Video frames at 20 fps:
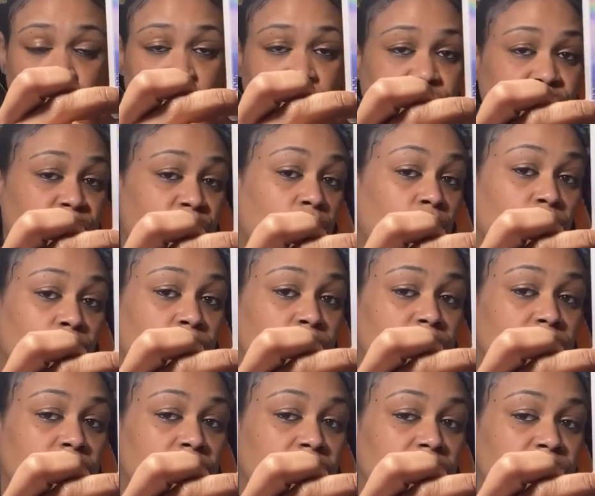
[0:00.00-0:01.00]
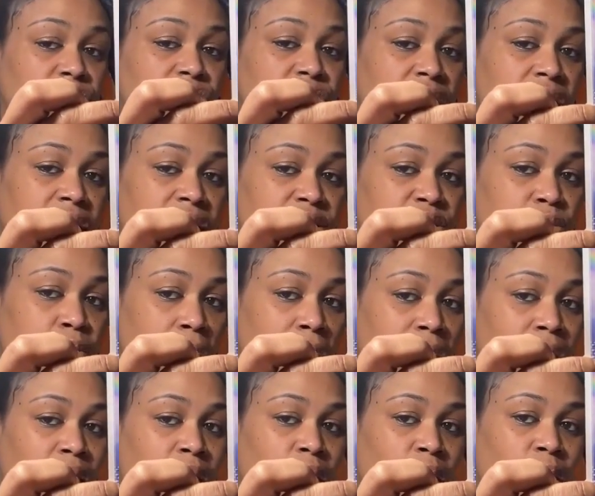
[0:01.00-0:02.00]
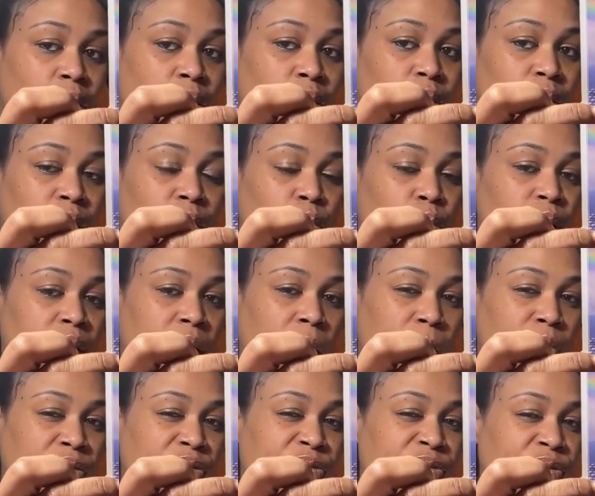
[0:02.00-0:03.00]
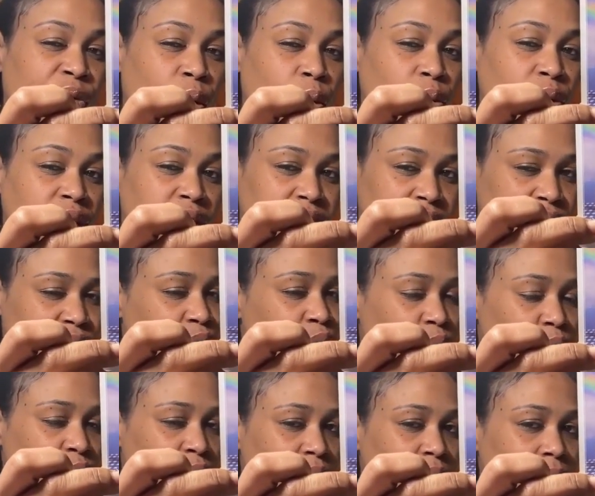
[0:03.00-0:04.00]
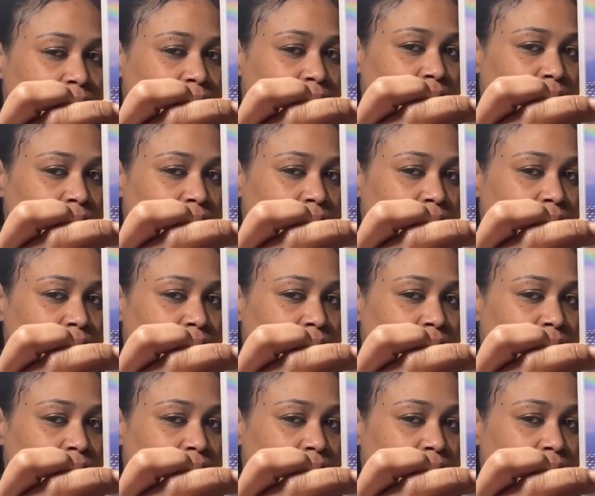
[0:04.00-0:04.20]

a result, change my goal and what I'm focused on,